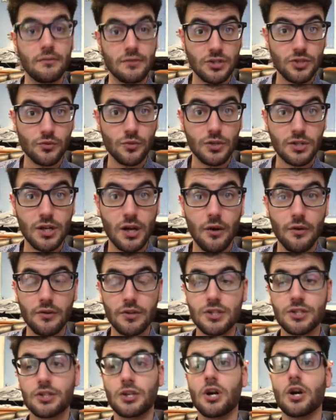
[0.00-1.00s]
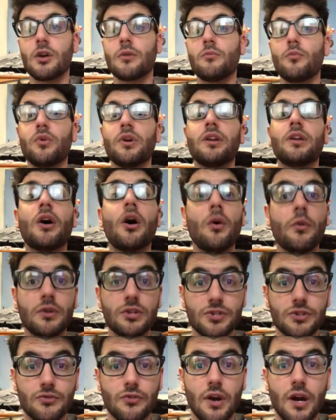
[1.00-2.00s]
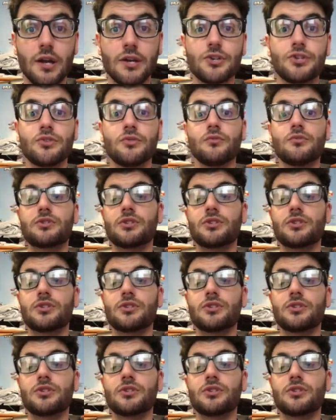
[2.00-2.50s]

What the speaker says: to switch out into Skarm, we know it's a Raichu.